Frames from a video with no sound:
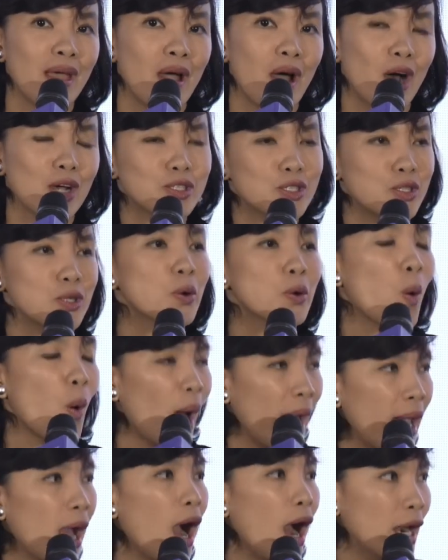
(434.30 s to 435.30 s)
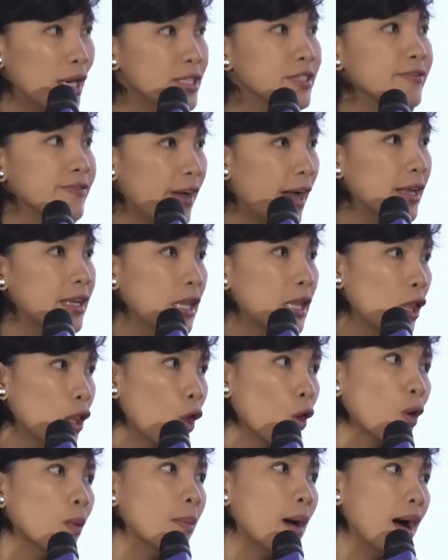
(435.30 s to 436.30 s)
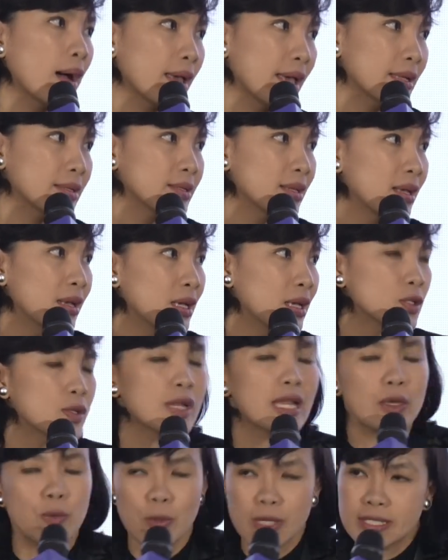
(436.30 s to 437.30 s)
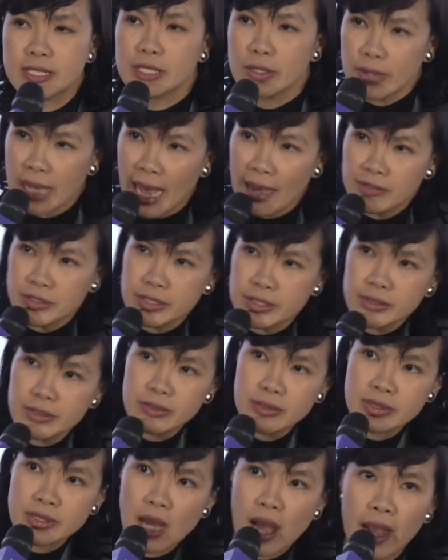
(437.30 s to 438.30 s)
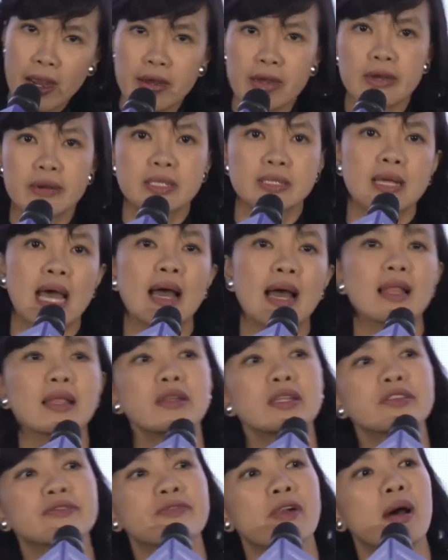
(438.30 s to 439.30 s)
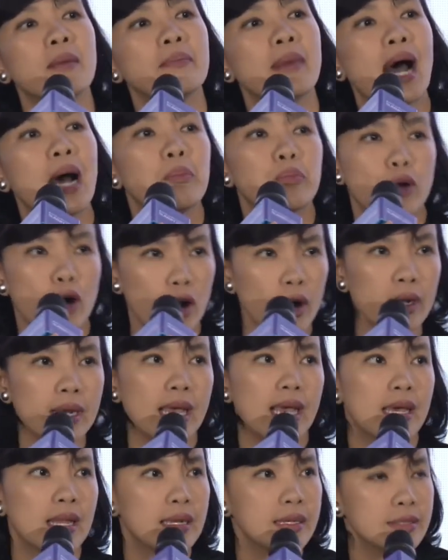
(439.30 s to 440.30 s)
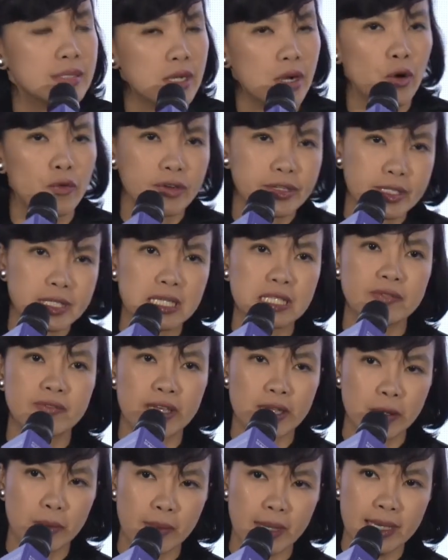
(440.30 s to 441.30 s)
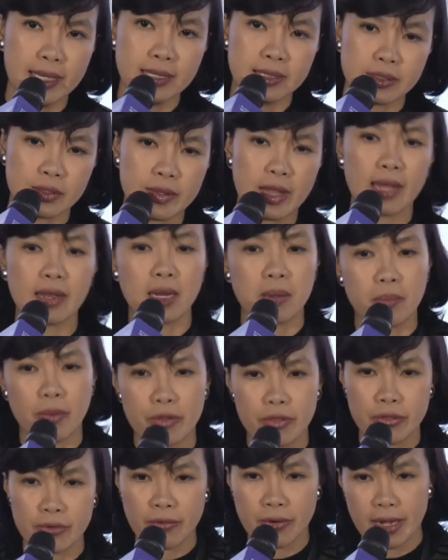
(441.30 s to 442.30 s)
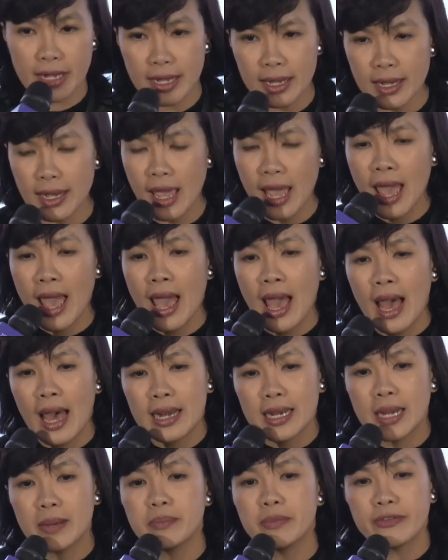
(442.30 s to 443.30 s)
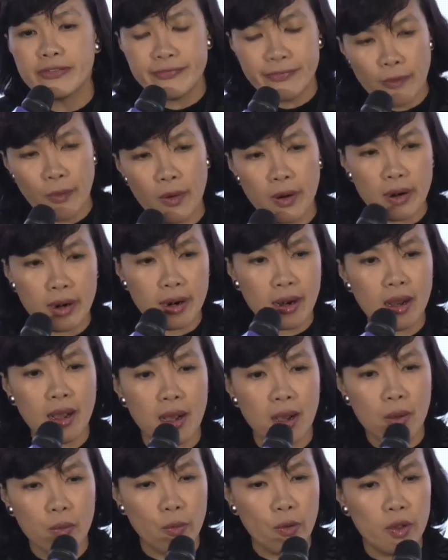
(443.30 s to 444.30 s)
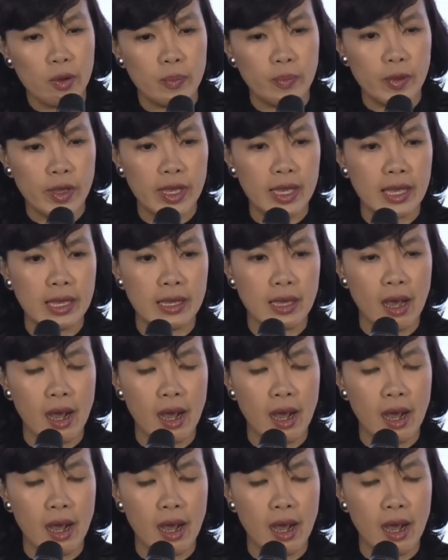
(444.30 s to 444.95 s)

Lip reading: still quite hard to find in a local market. So we still have to hire talents from abroad and overseas Vietnamese, so that's number 3. Number 4 would be